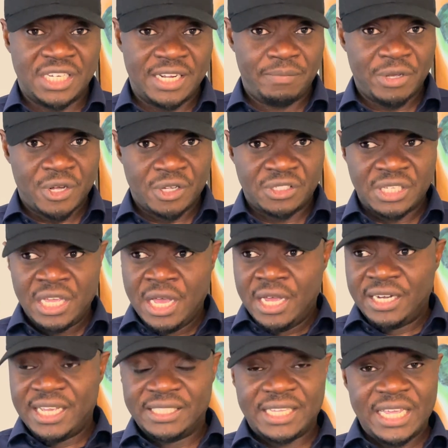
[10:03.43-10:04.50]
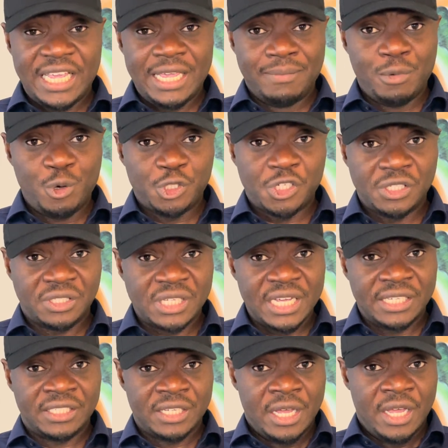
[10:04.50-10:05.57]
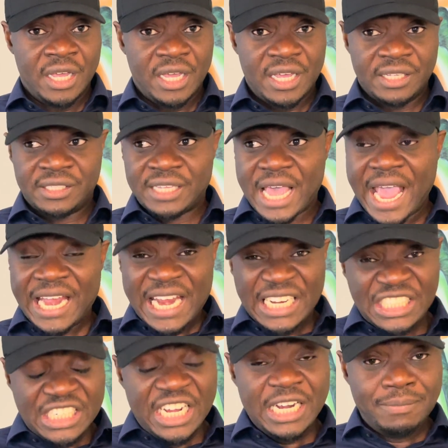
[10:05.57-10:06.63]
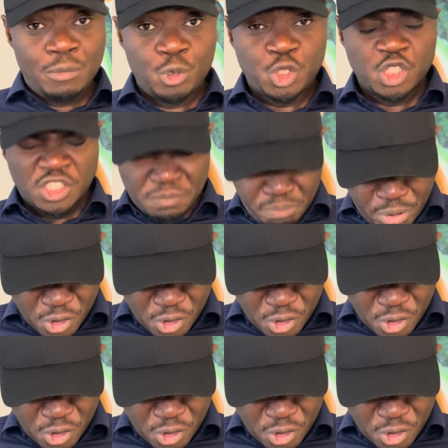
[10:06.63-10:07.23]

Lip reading: in it, because they say emotions is energy in motion.